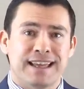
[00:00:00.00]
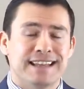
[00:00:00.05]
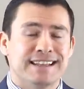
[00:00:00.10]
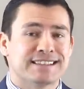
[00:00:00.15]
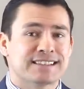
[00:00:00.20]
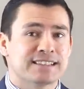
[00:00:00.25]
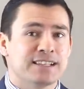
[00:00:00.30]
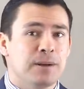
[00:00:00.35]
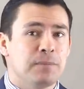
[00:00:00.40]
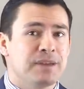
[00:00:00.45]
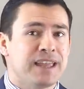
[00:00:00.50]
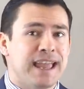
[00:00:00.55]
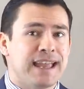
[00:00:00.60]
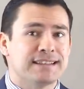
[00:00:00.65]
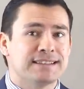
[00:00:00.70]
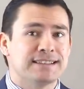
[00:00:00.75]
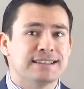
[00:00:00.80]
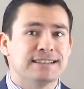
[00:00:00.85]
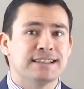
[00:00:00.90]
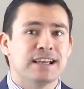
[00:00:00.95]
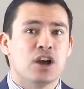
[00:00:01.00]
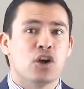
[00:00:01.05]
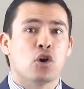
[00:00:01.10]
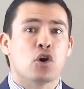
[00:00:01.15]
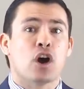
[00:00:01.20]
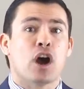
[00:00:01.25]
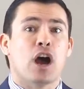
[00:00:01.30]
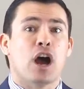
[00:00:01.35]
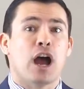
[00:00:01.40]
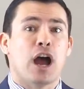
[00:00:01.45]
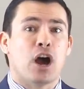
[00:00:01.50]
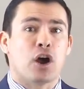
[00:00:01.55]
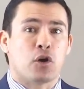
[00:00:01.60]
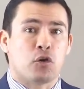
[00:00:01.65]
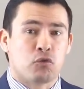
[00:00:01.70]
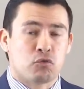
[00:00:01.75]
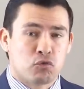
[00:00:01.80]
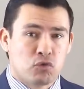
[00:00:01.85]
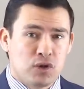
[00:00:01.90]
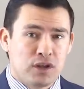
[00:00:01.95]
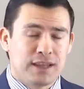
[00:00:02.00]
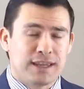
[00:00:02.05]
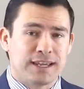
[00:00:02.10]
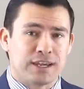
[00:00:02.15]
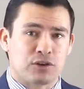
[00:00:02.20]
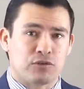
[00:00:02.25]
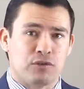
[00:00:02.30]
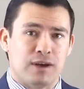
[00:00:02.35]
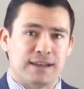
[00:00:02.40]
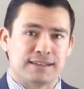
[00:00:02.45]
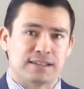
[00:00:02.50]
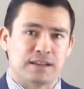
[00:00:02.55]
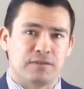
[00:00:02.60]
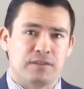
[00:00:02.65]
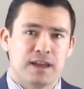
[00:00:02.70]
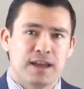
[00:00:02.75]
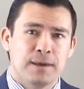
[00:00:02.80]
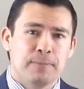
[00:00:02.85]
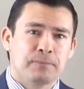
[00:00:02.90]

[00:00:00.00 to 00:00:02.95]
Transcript: In some cases, uh, really aggressive.